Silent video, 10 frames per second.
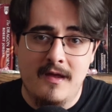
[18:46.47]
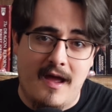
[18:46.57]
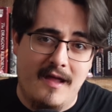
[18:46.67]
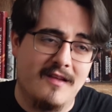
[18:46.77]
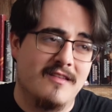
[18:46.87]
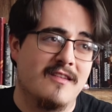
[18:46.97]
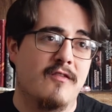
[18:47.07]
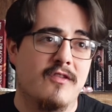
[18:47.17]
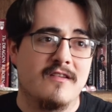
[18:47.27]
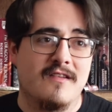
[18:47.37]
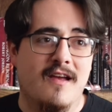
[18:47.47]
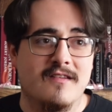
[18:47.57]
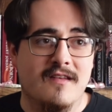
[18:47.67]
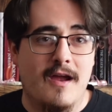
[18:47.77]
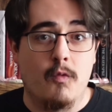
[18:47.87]
I like to think of this
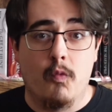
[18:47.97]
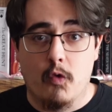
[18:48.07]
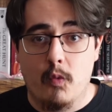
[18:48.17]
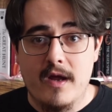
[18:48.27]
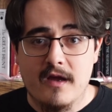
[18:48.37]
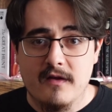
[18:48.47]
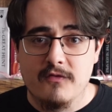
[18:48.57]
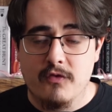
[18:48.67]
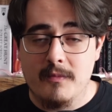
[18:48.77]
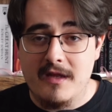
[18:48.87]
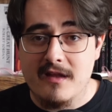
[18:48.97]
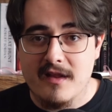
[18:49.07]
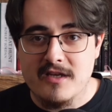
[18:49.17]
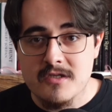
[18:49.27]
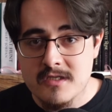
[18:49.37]
as like Warwick from League of
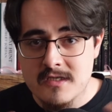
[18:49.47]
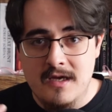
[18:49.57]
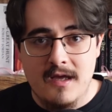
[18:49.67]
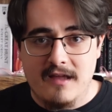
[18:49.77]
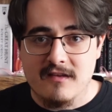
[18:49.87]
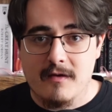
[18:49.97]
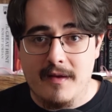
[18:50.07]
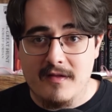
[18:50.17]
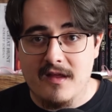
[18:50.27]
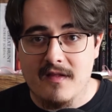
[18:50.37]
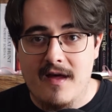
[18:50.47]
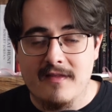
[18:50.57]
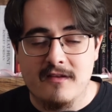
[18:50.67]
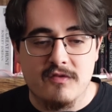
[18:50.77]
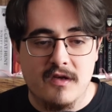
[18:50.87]
Legends. I talk about League a lot in
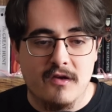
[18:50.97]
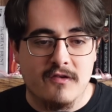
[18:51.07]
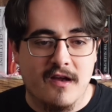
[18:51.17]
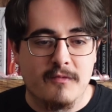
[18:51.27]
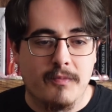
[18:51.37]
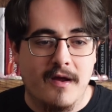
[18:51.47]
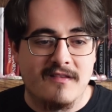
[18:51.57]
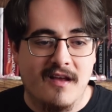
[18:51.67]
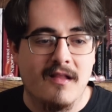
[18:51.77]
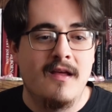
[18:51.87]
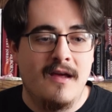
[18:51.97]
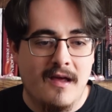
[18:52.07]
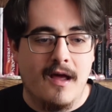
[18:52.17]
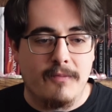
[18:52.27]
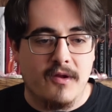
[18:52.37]
these videos, you guys can probably tell.
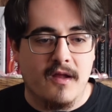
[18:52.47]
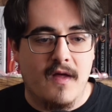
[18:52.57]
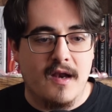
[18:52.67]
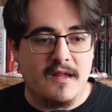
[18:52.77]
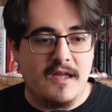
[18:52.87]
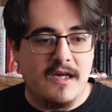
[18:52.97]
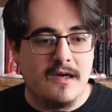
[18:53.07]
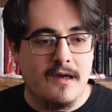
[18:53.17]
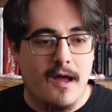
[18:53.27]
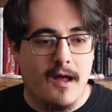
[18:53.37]
I play a lot of League.